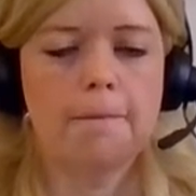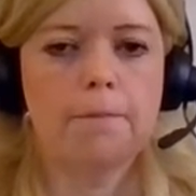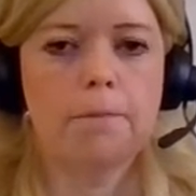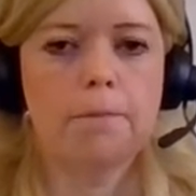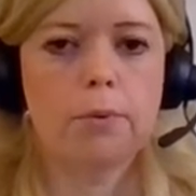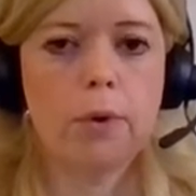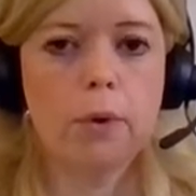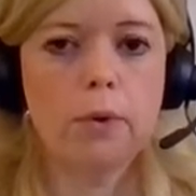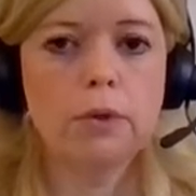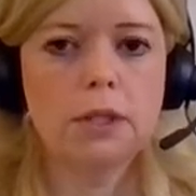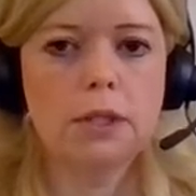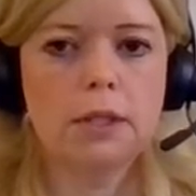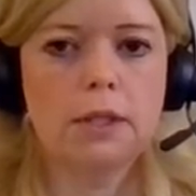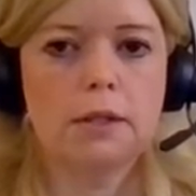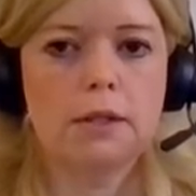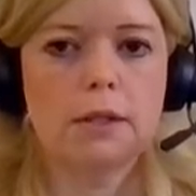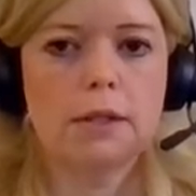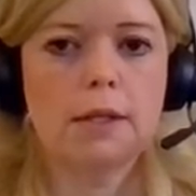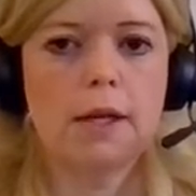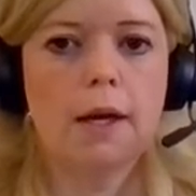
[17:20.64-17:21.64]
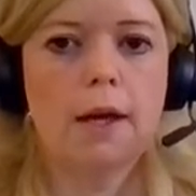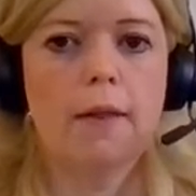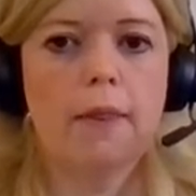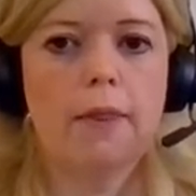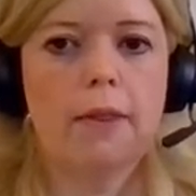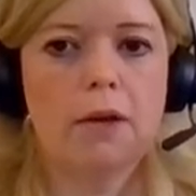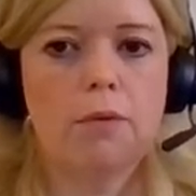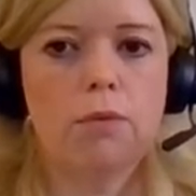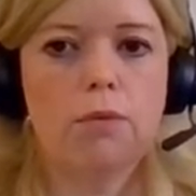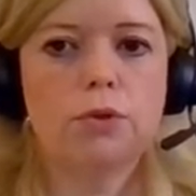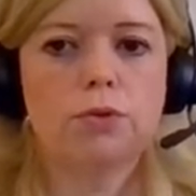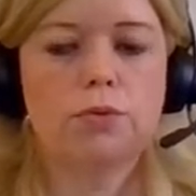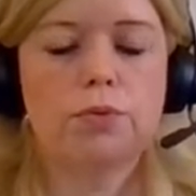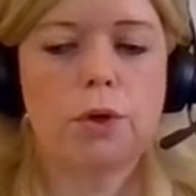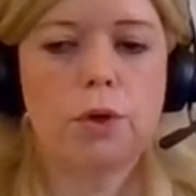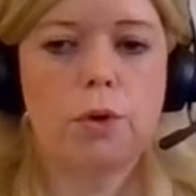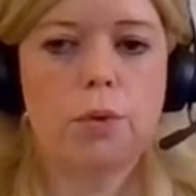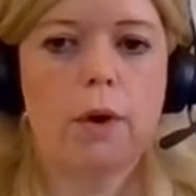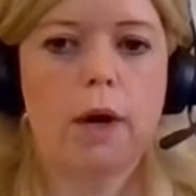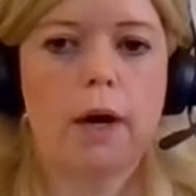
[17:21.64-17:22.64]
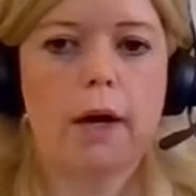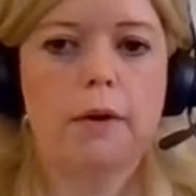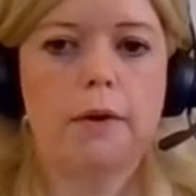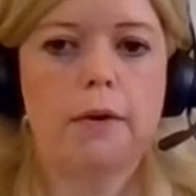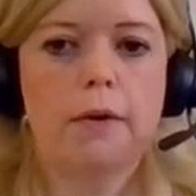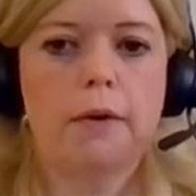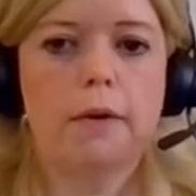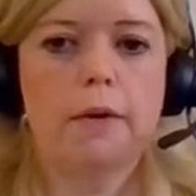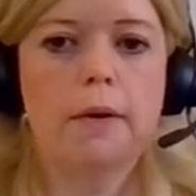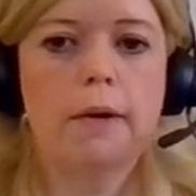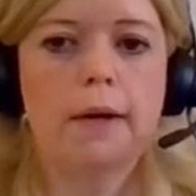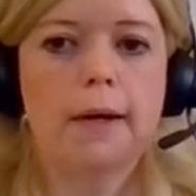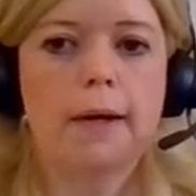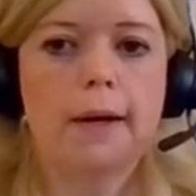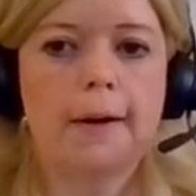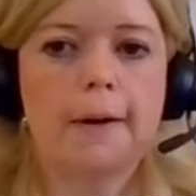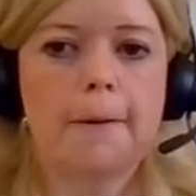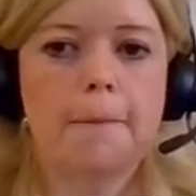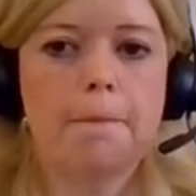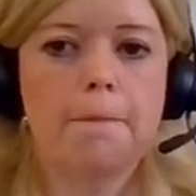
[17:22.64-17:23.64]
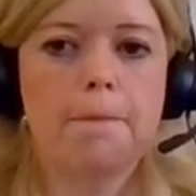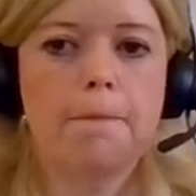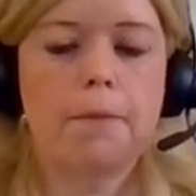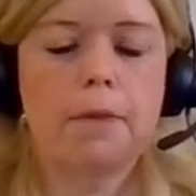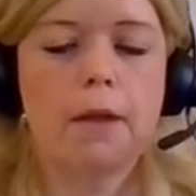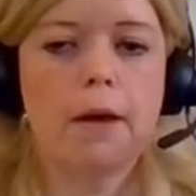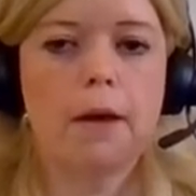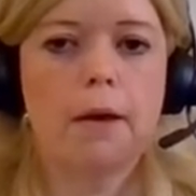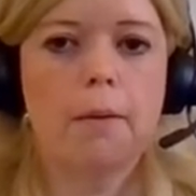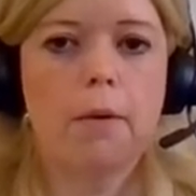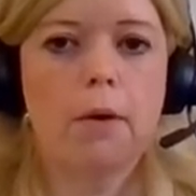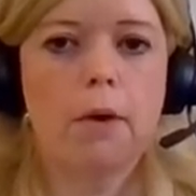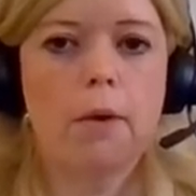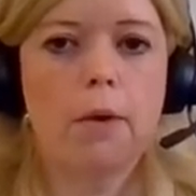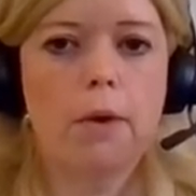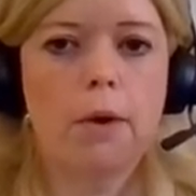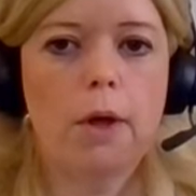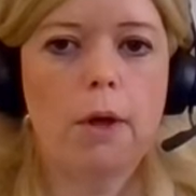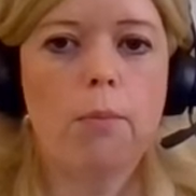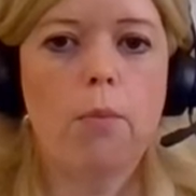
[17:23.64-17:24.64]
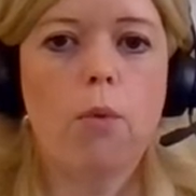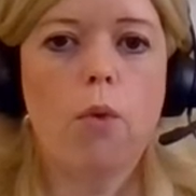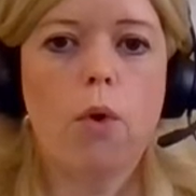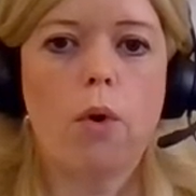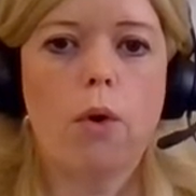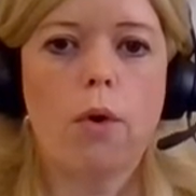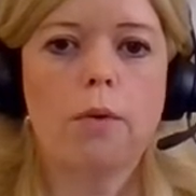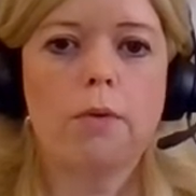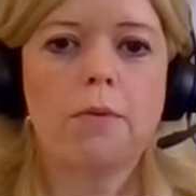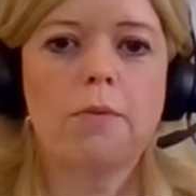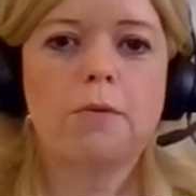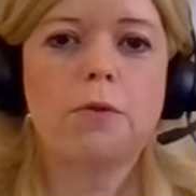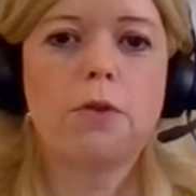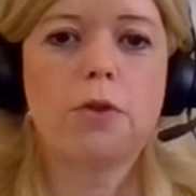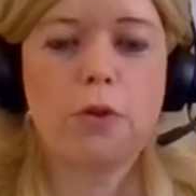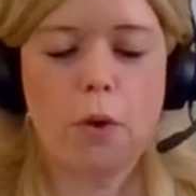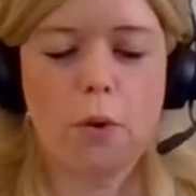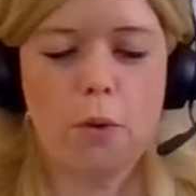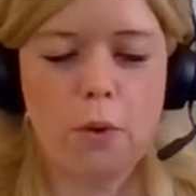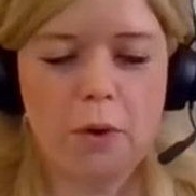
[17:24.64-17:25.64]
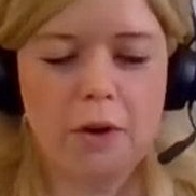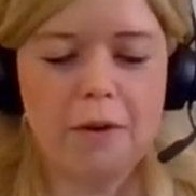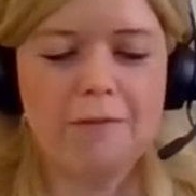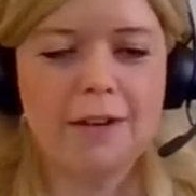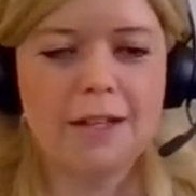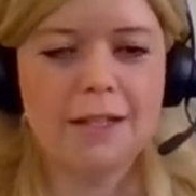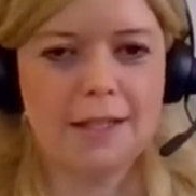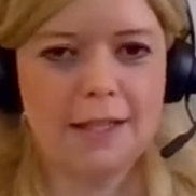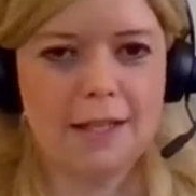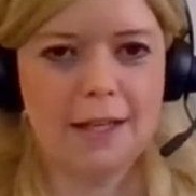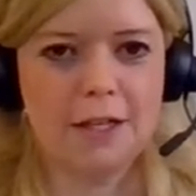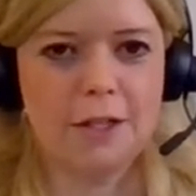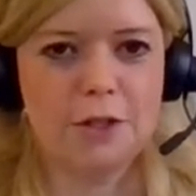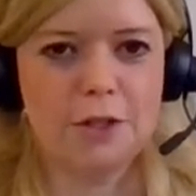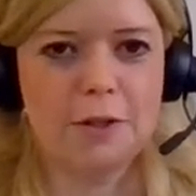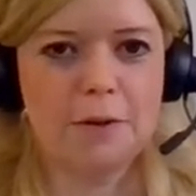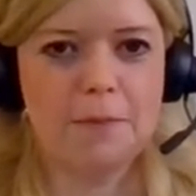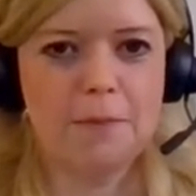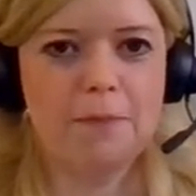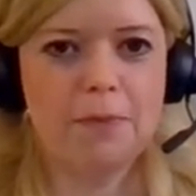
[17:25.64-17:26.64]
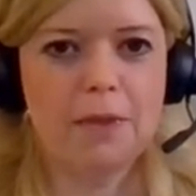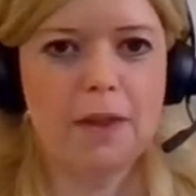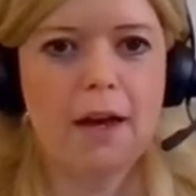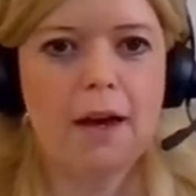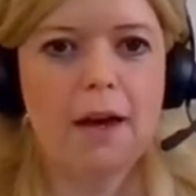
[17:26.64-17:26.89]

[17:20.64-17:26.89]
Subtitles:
proteins, that would require a more thorough investigation.